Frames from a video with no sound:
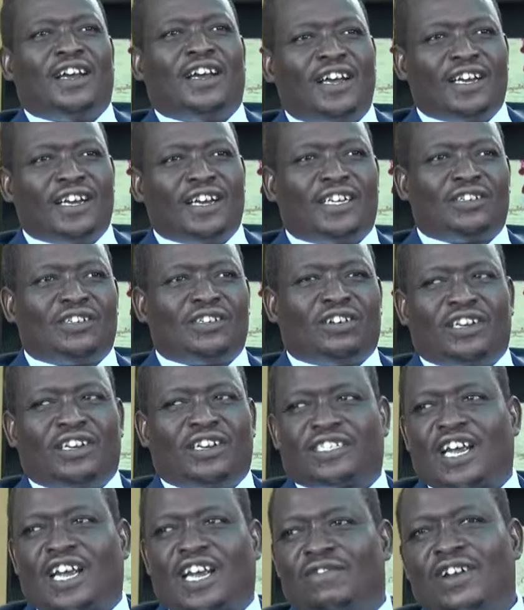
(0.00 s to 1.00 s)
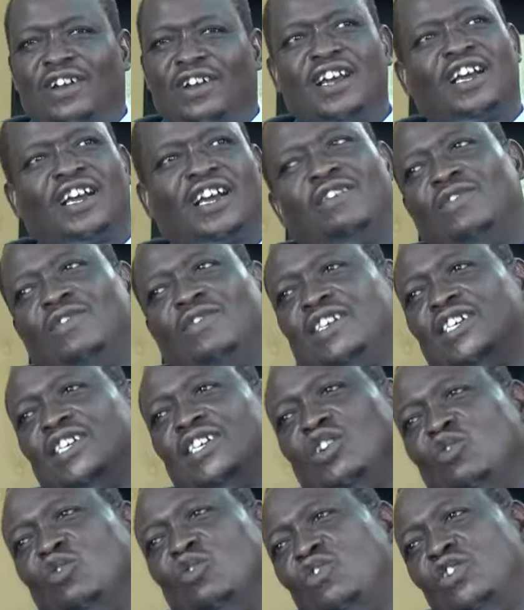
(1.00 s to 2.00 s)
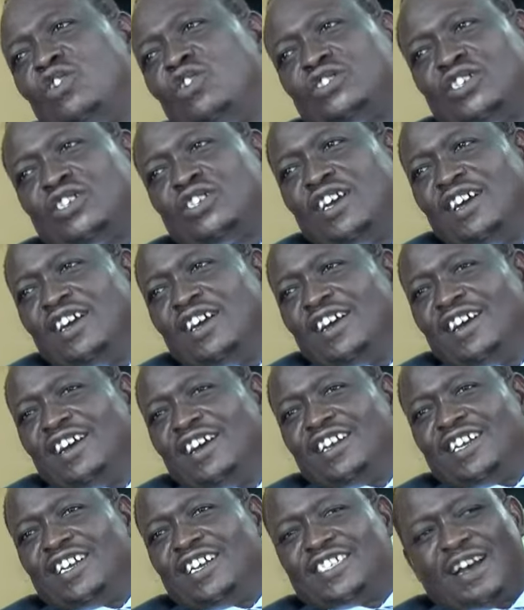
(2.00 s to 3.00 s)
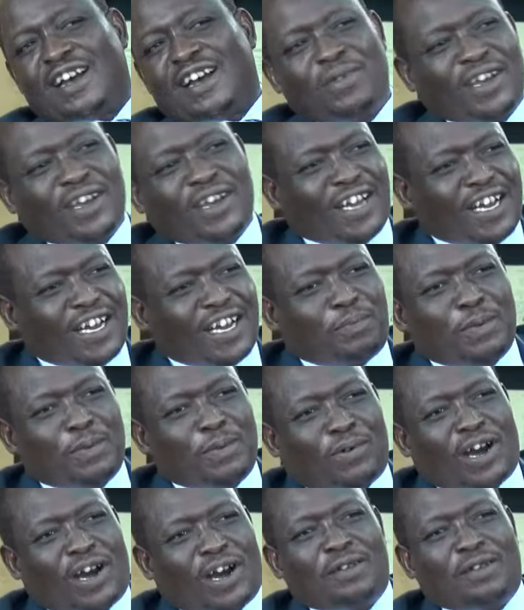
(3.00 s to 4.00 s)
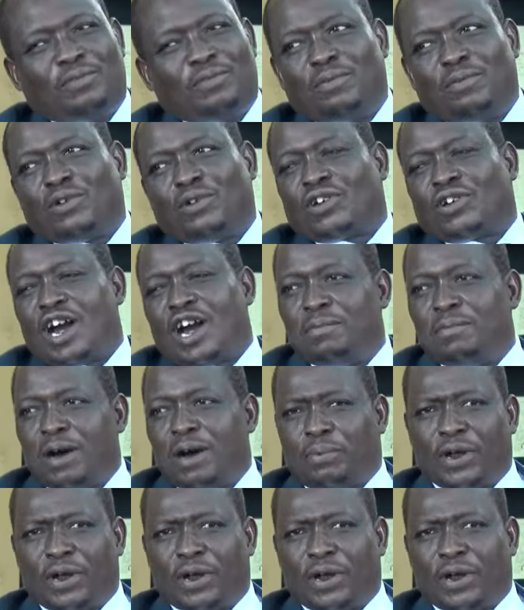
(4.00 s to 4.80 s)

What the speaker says: It is not discovering gravitation force. It is something that people can be able to come up with.